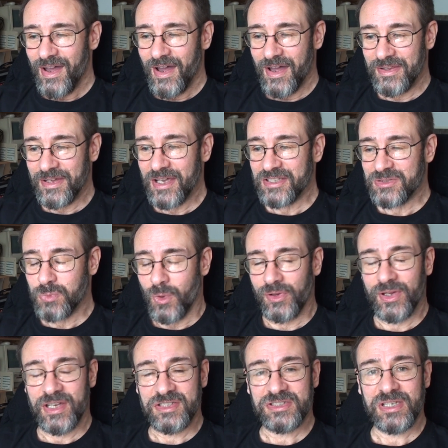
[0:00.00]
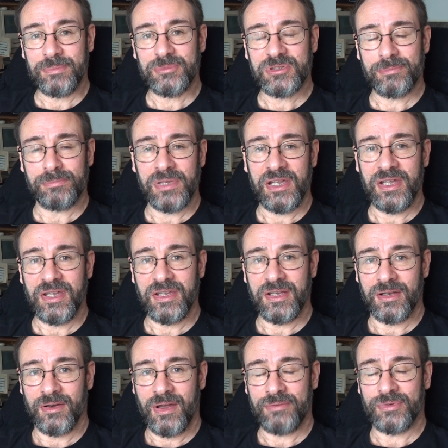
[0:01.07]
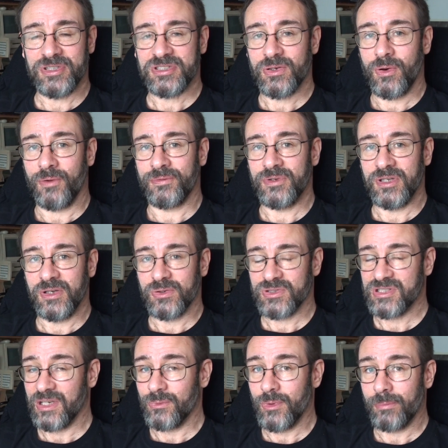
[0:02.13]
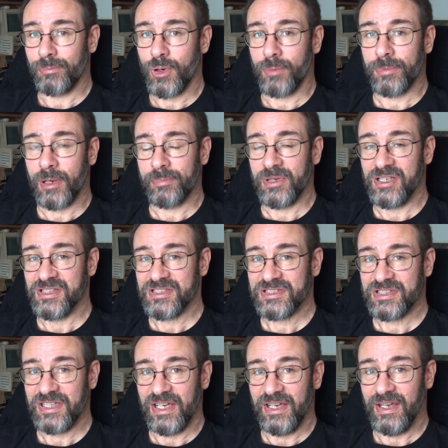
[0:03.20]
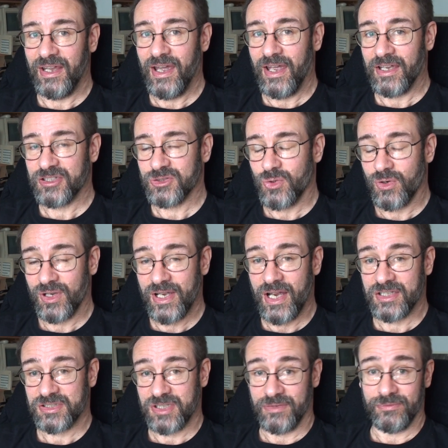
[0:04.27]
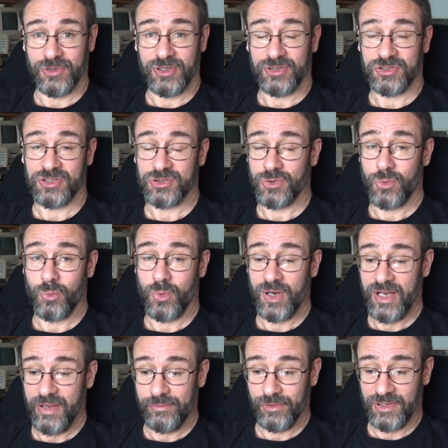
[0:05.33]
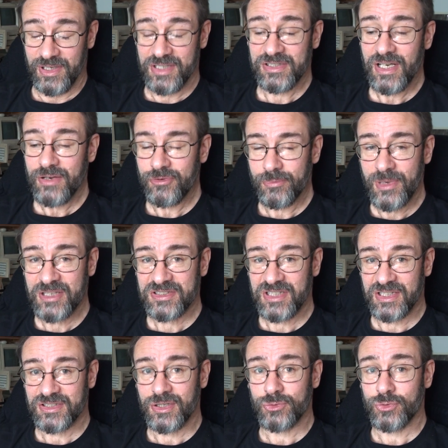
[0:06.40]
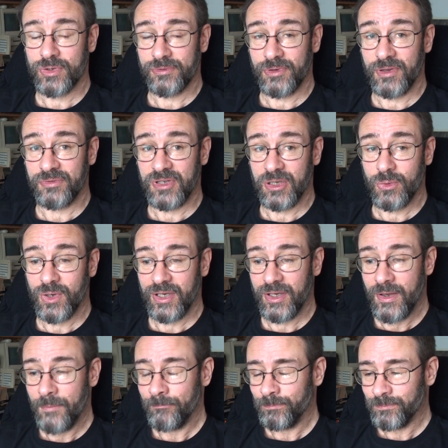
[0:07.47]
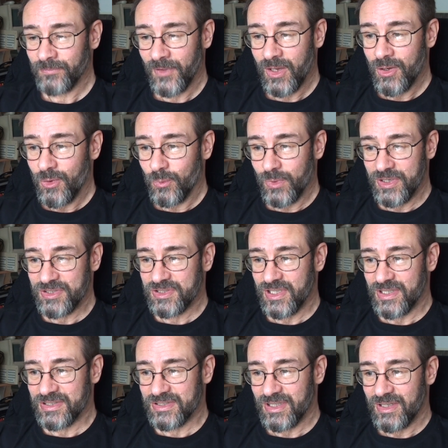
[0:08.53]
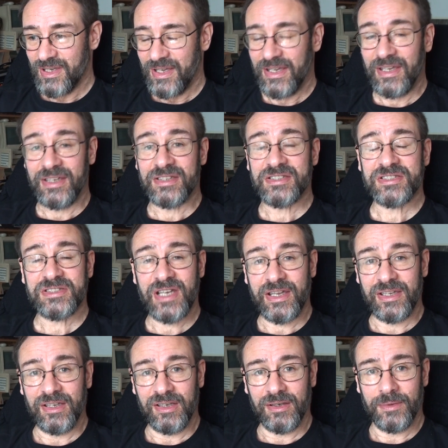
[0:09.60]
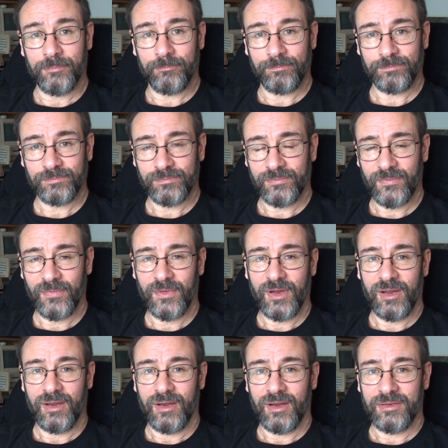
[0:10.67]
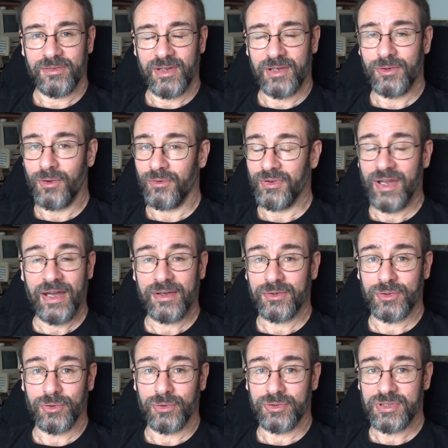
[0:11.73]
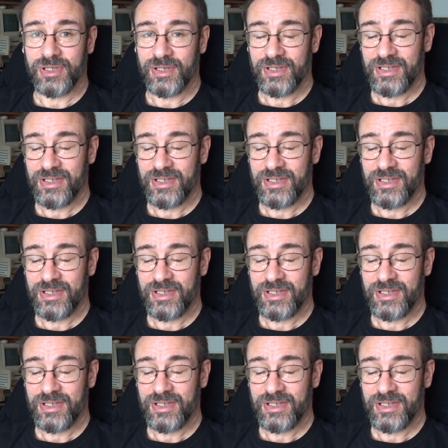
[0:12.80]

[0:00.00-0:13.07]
And that's what they seem to be. Every so often you'll see one pop up in CEX or Cash Converters or whatever, and they're selling for about 650 quid, which is insane. They're not that good.